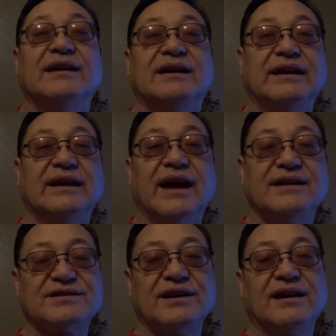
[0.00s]
He
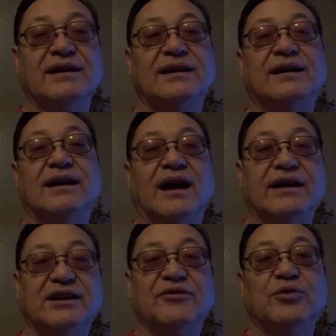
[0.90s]
has a
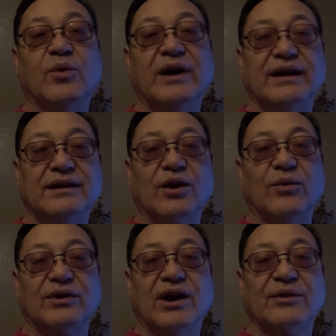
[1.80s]
giveaway
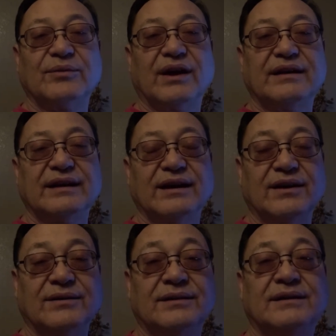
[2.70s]
going on right
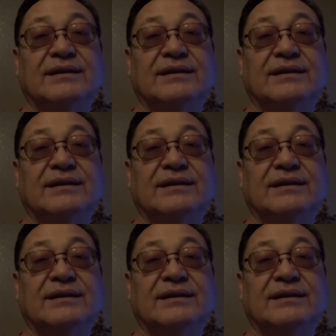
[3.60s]
now.